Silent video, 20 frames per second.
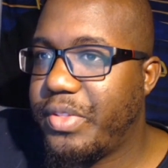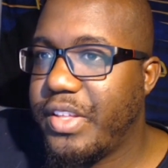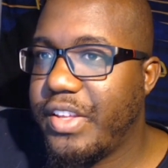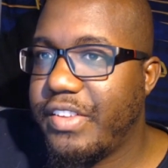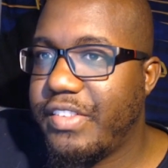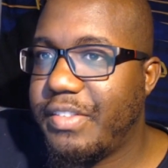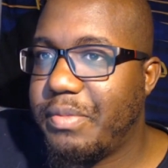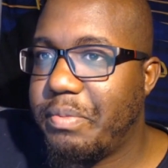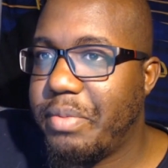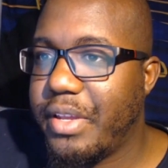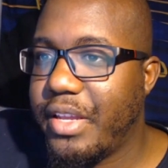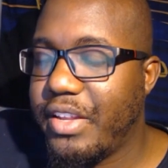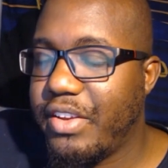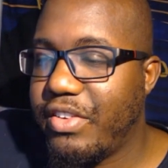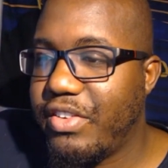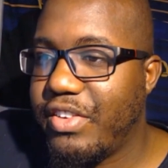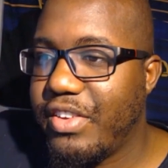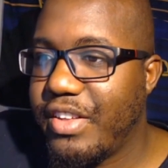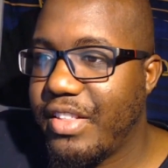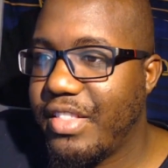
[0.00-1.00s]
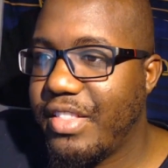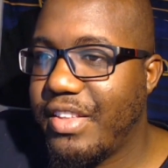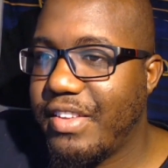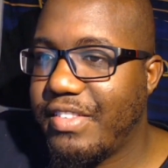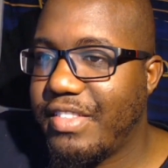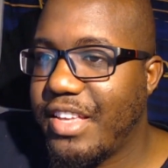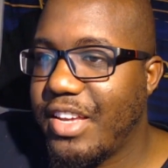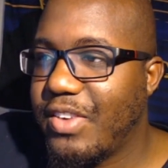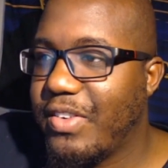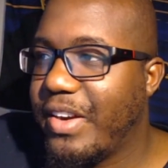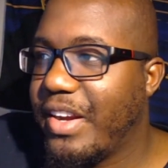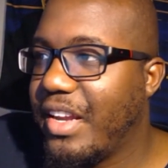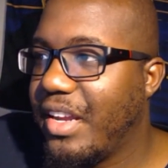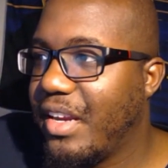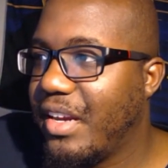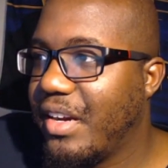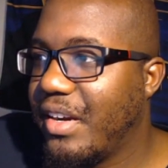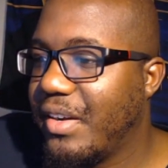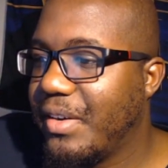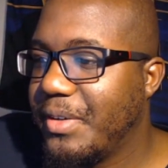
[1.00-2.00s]
this bitch, this thing right
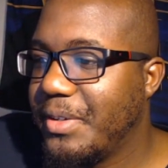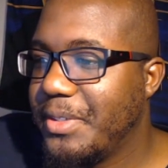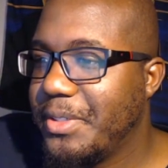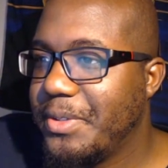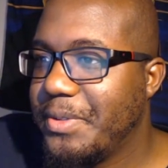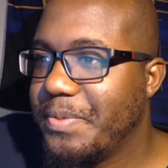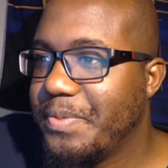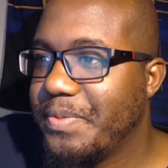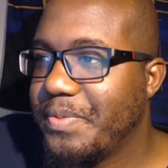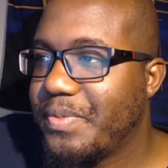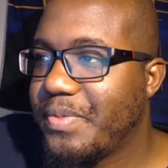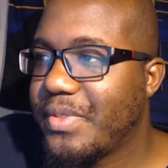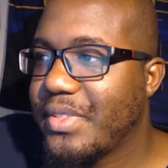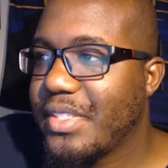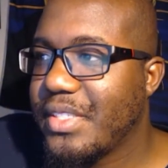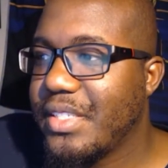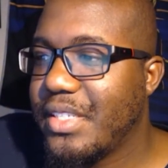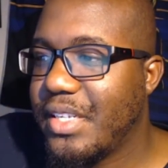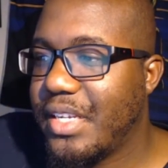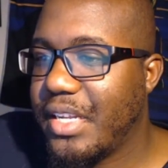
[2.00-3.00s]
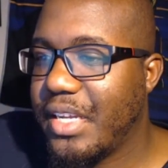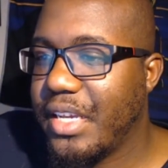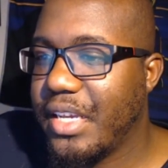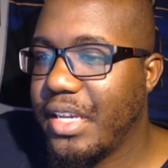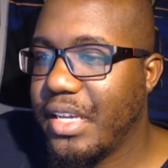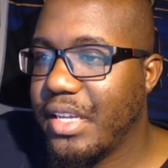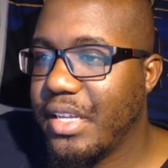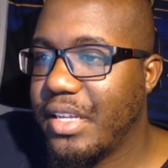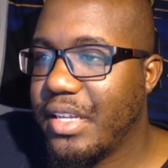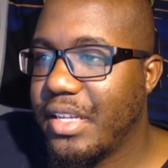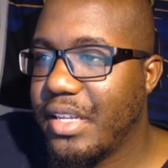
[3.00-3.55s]
here, like